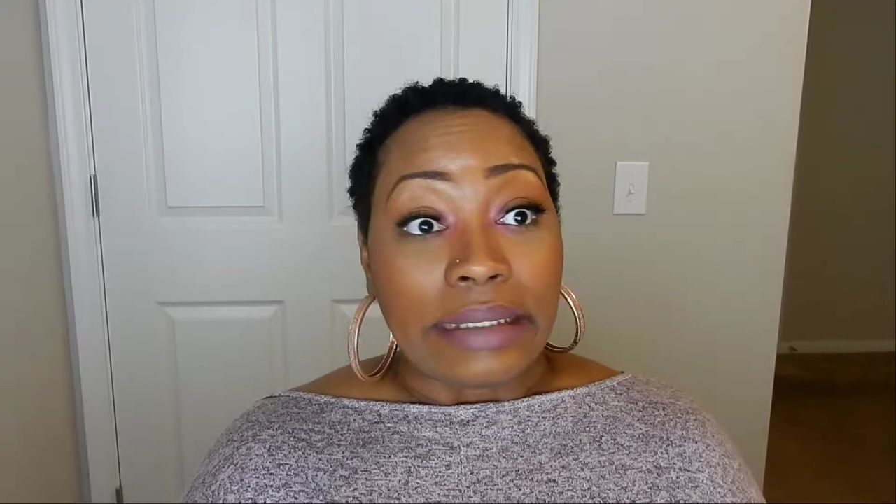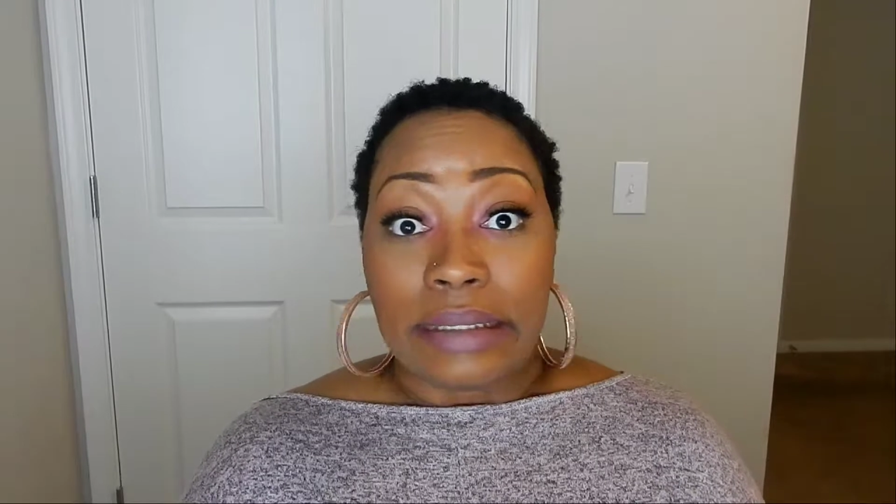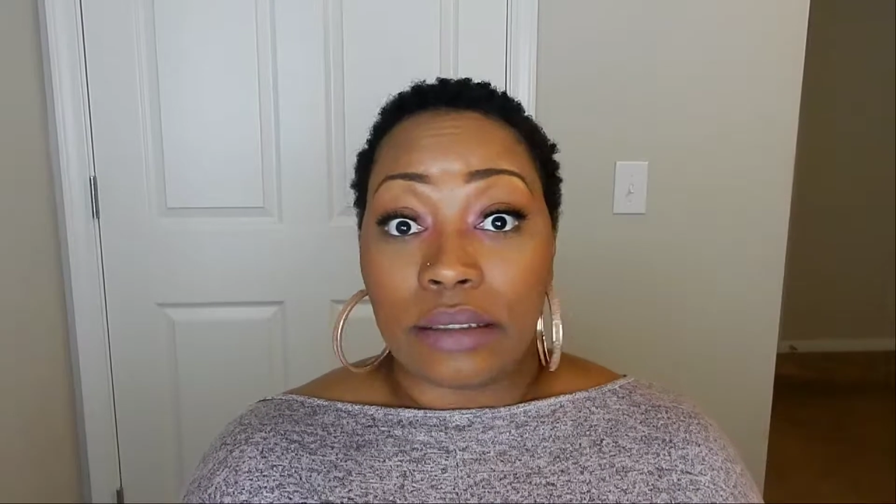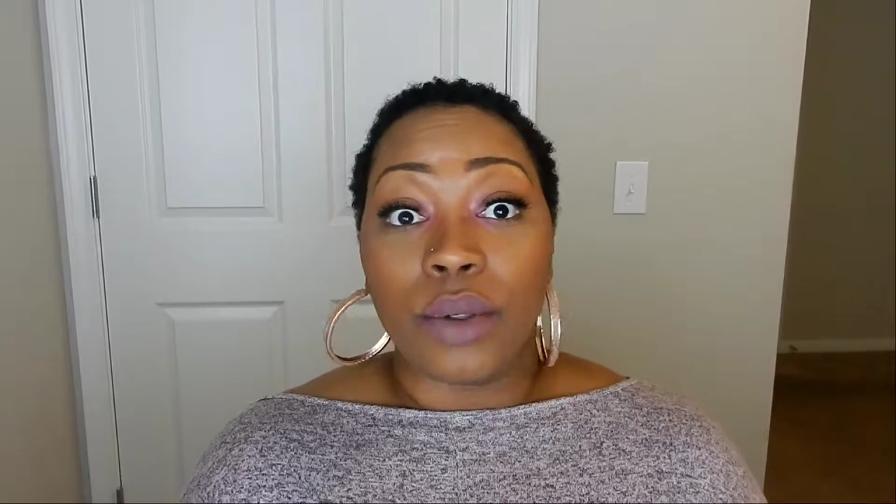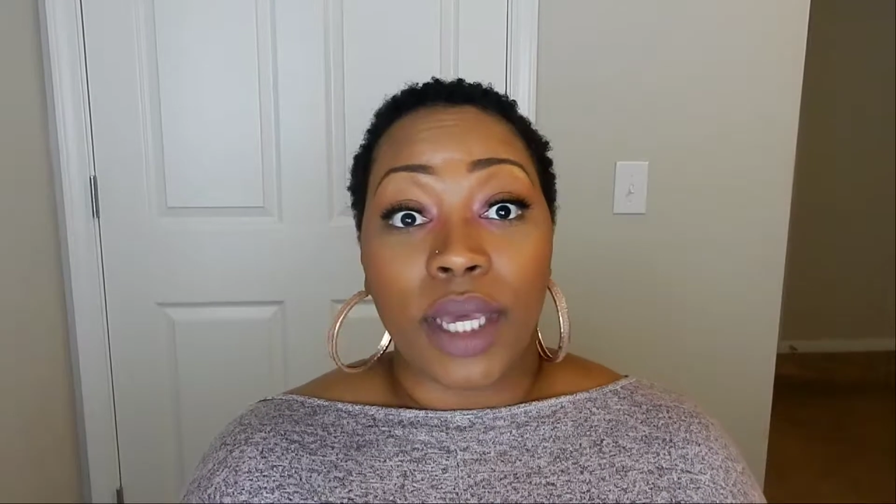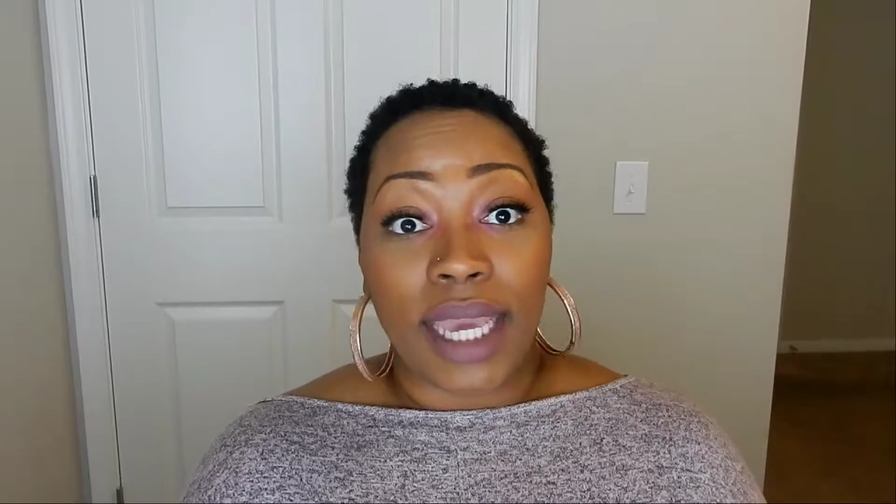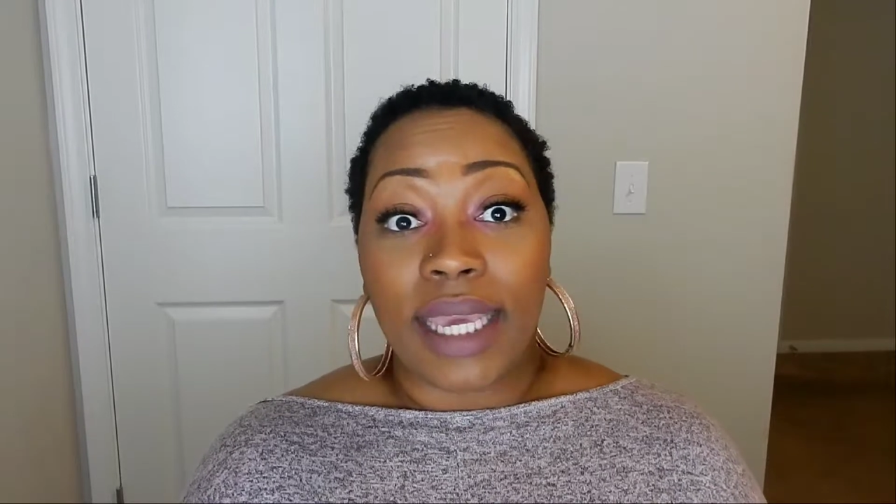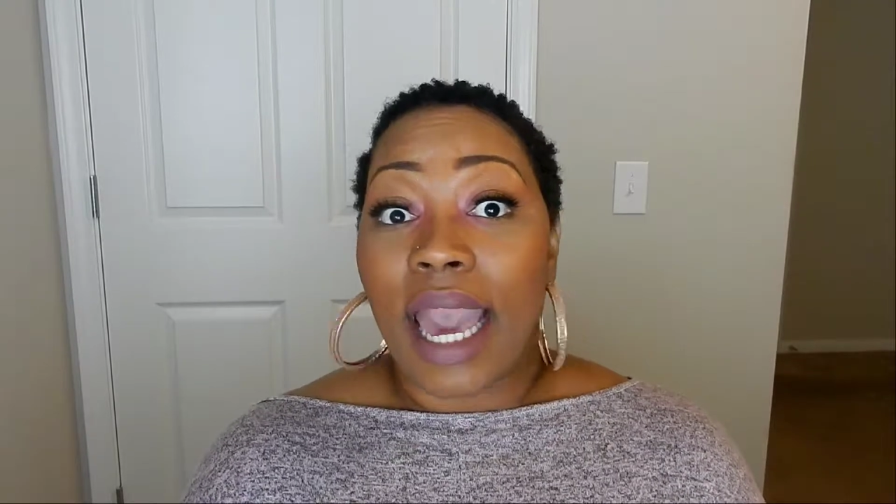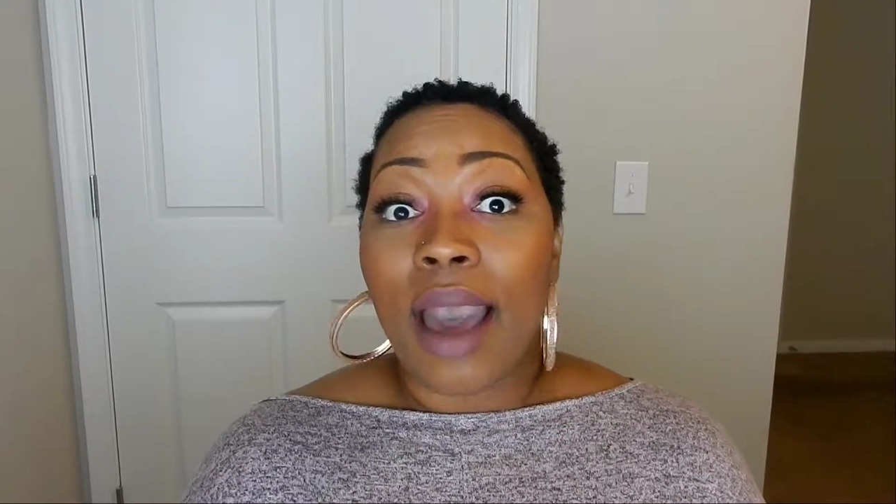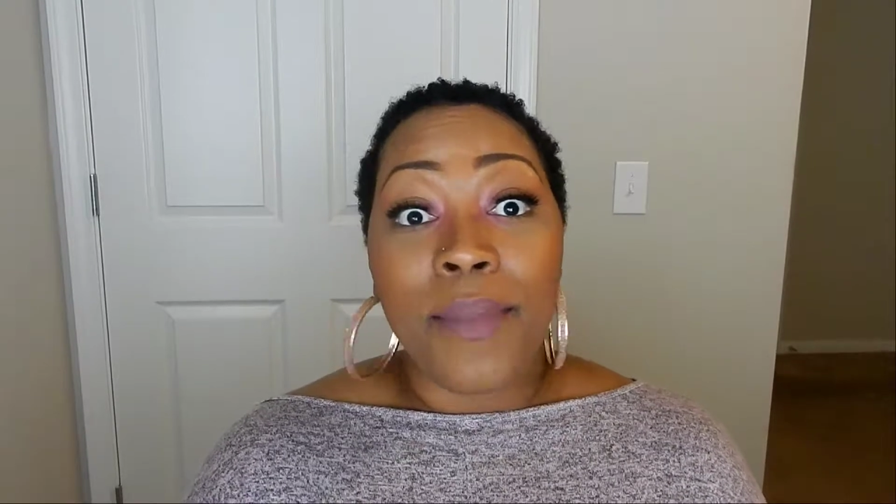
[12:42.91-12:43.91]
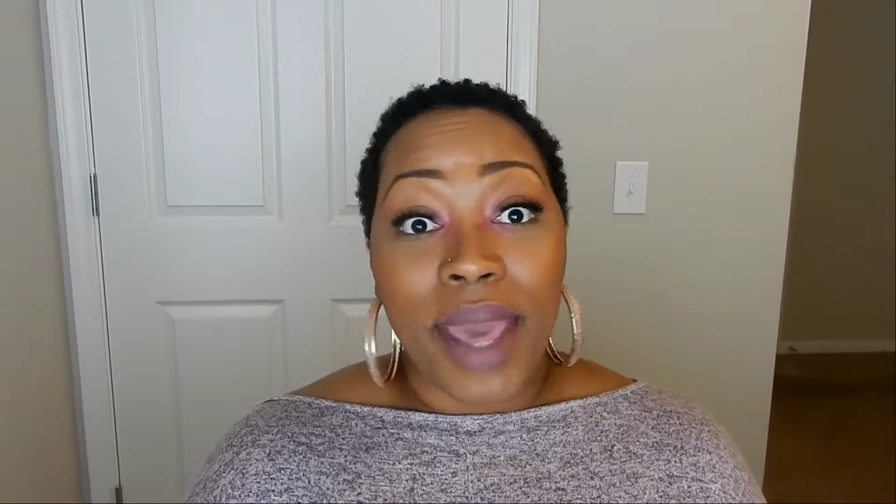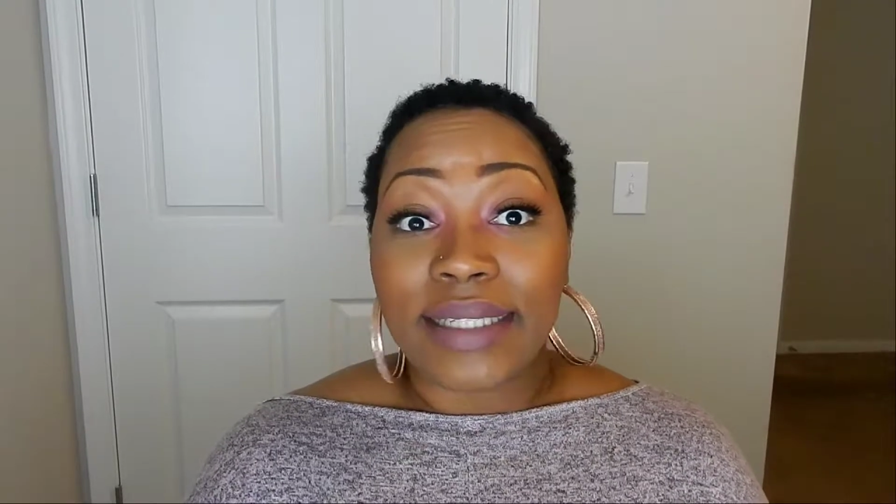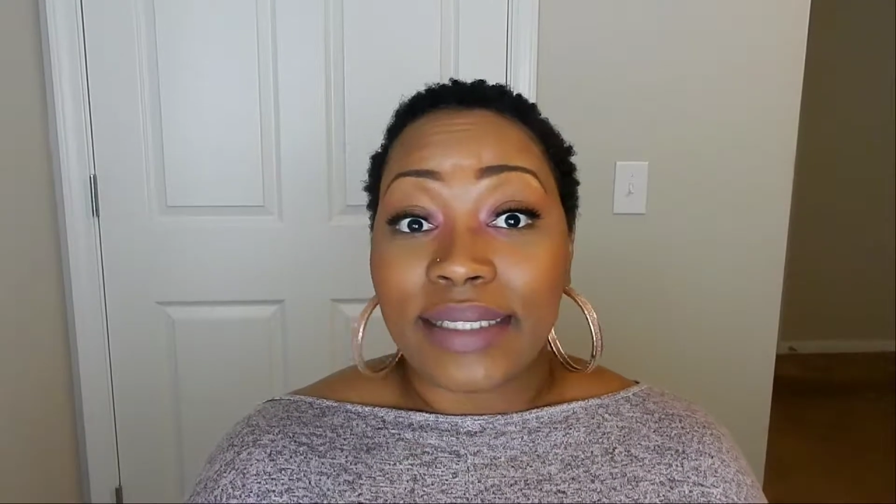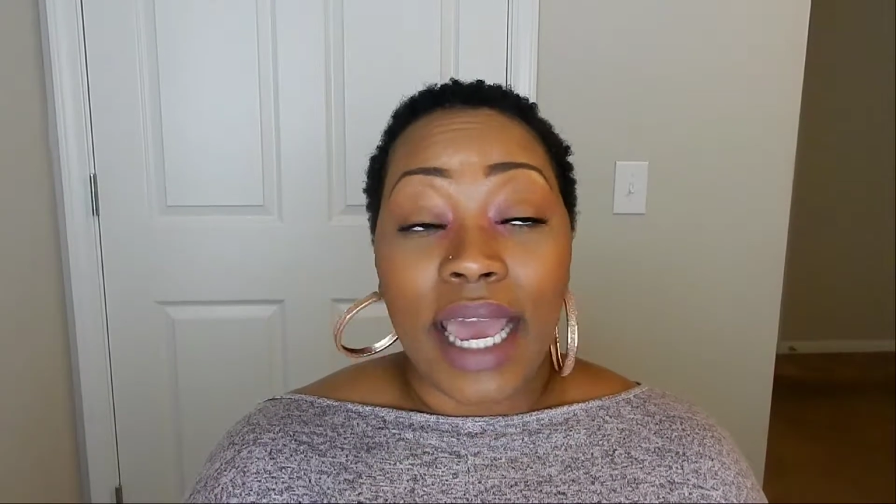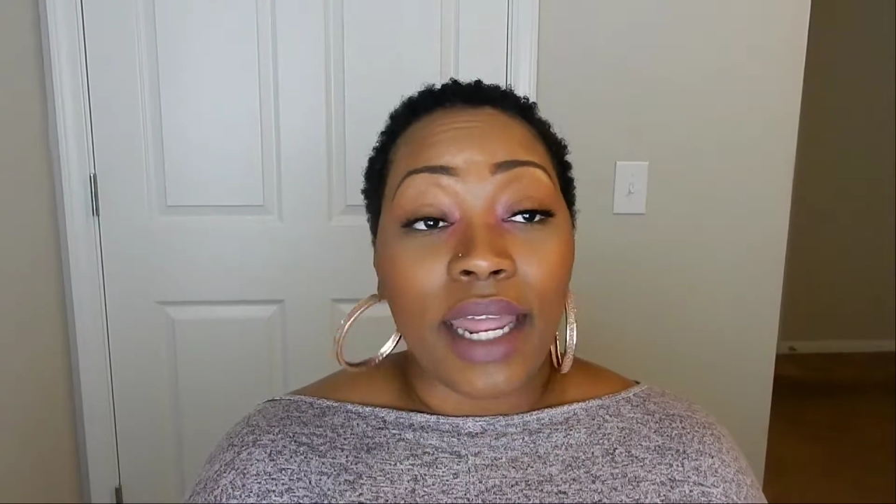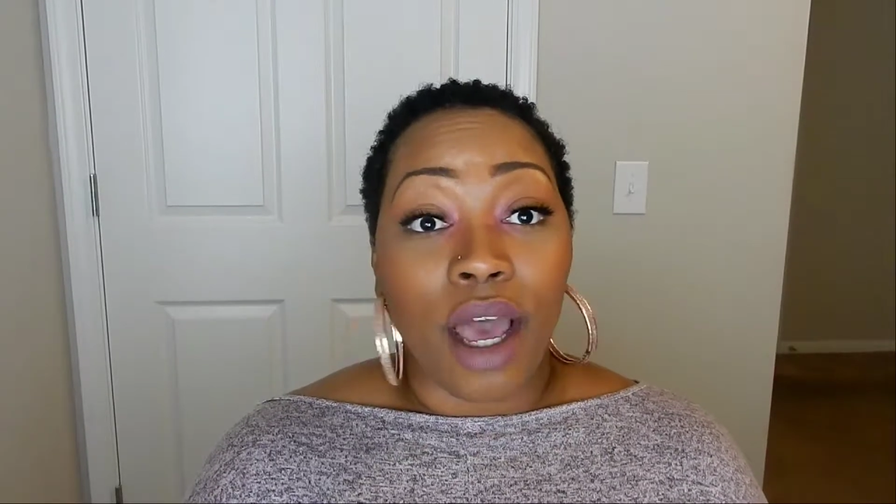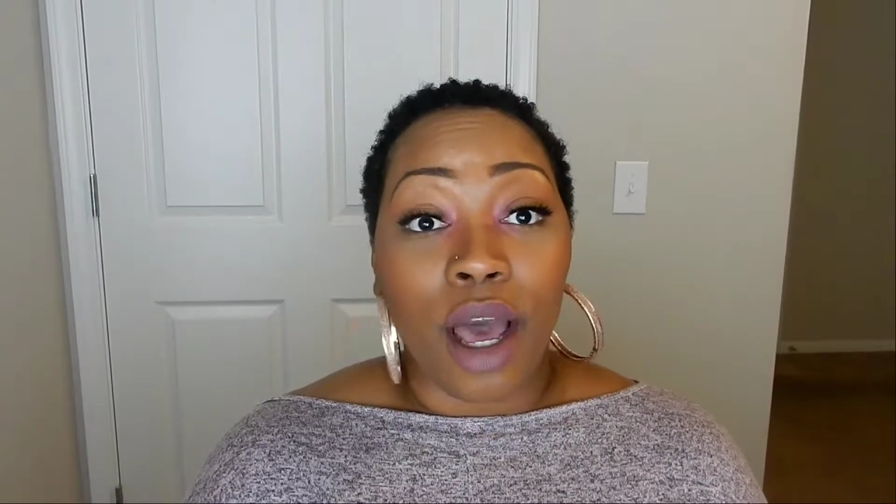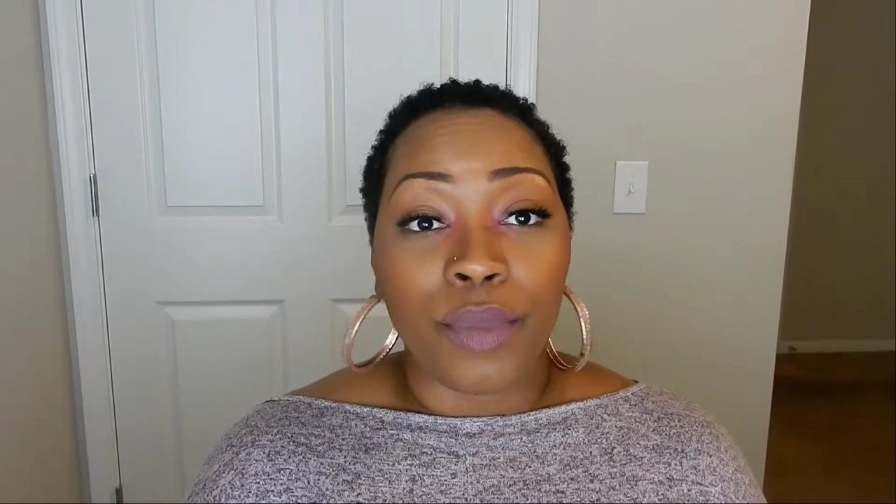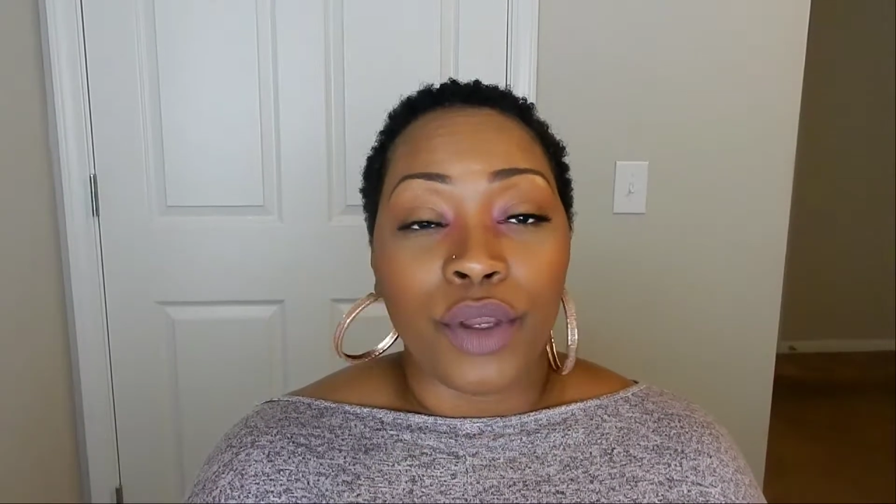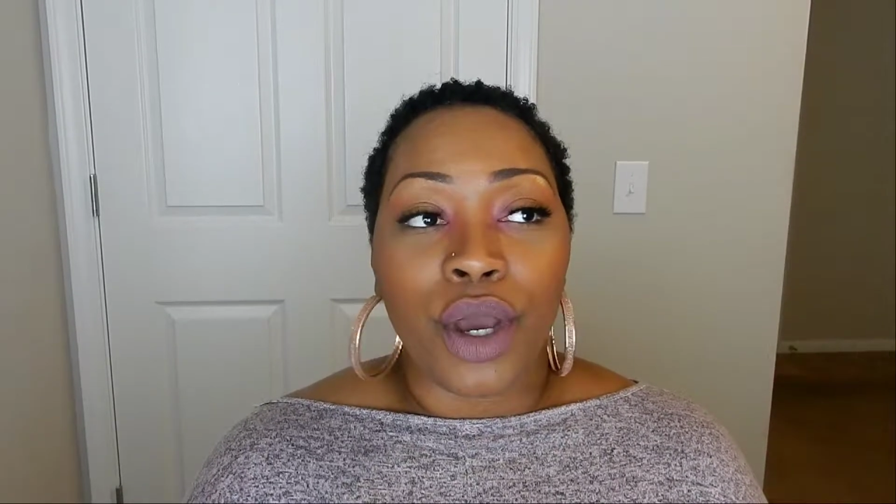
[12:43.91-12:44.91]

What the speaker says: okay, yeah, I messed that up.